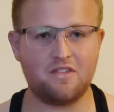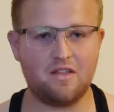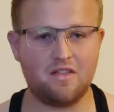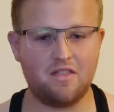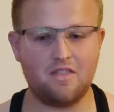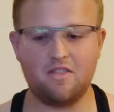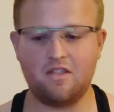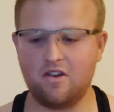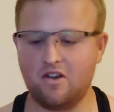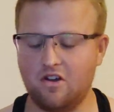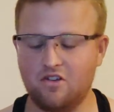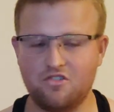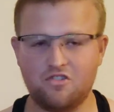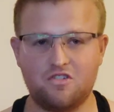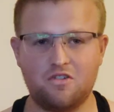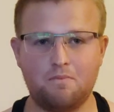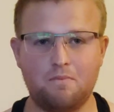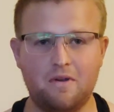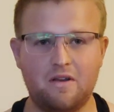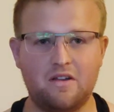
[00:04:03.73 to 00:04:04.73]
They're not
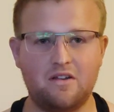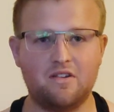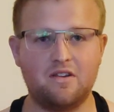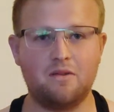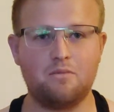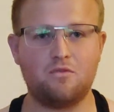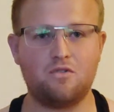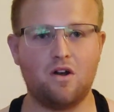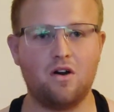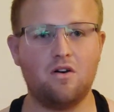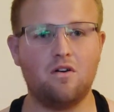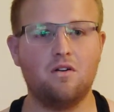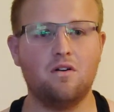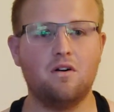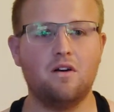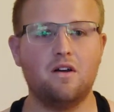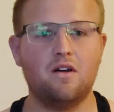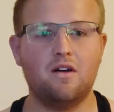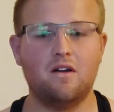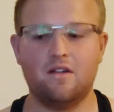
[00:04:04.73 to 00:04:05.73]
just a pick and dip trowel.
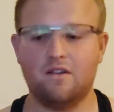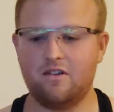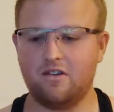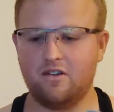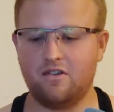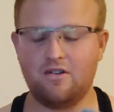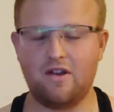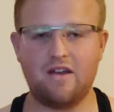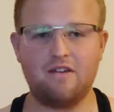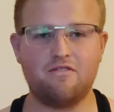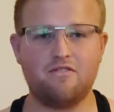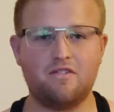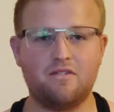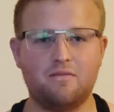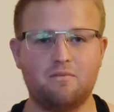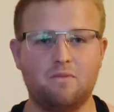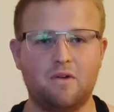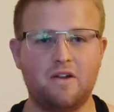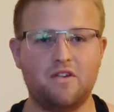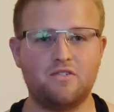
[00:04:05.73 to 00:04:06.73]
They're great
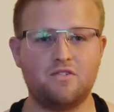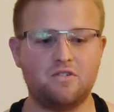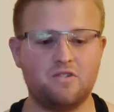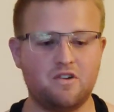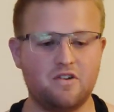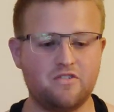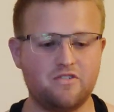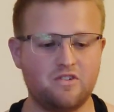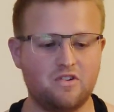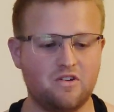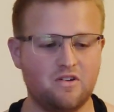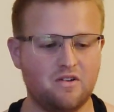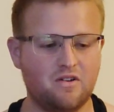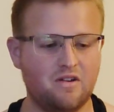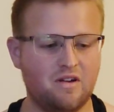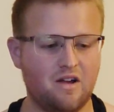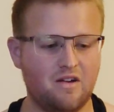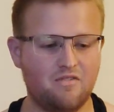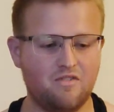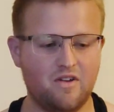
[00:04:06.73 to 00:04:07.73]
for laying traditional.
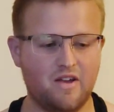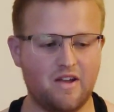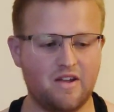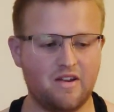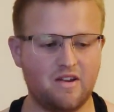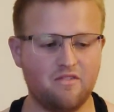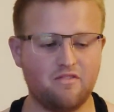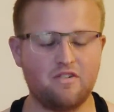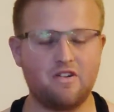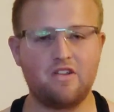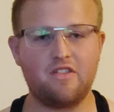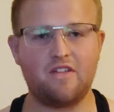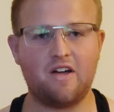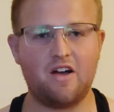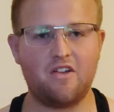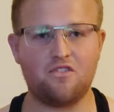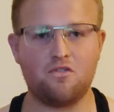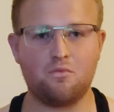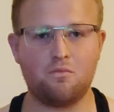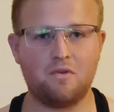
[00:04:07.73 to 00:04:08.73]
I've laid over
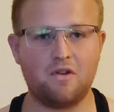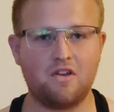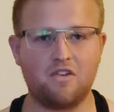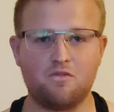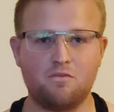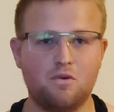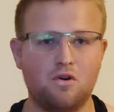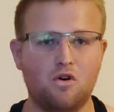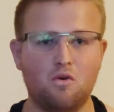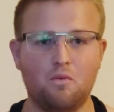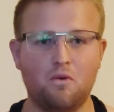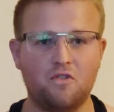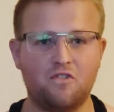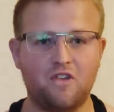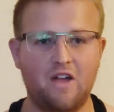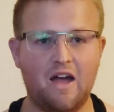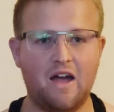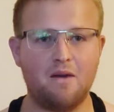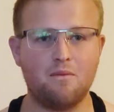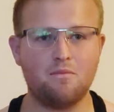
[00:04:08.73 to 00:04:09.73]
1,000 bricks multiple
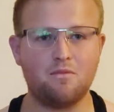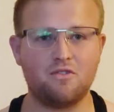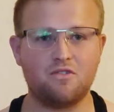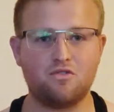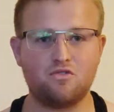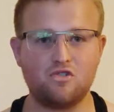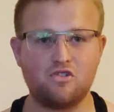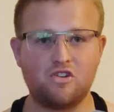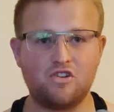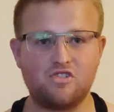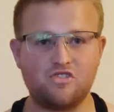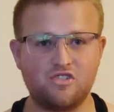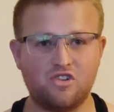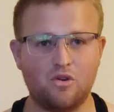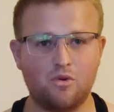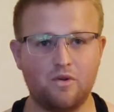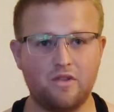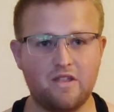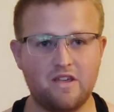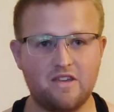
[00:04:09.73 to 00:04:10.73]
times
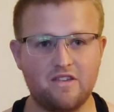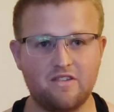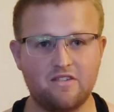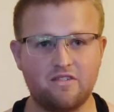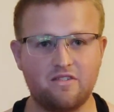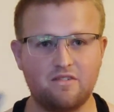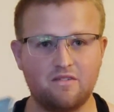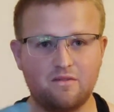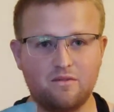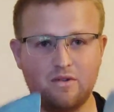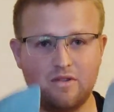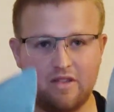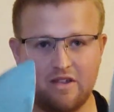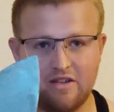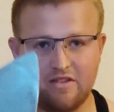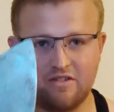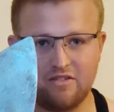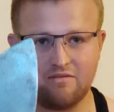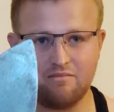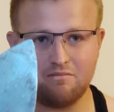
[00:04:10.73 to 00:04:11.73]
traditional with these
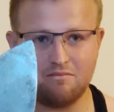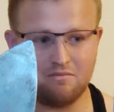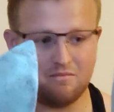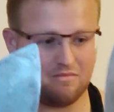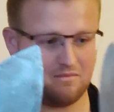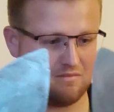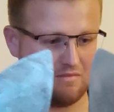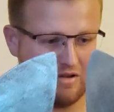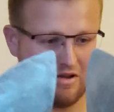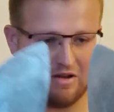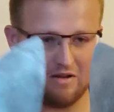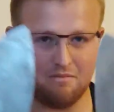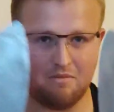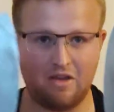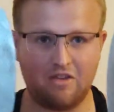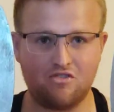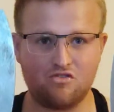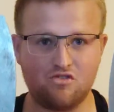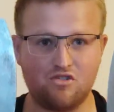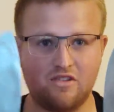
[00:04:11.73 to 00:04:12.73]

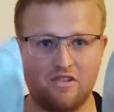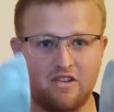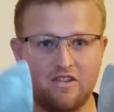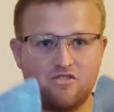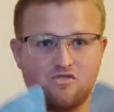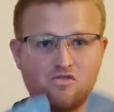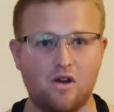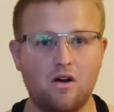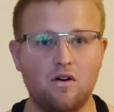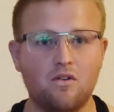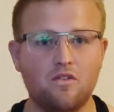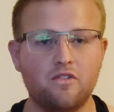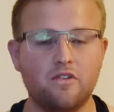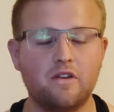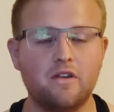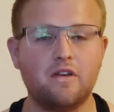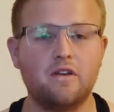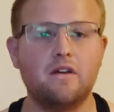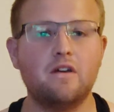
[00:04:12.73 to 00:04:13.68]
mixture of these trowels.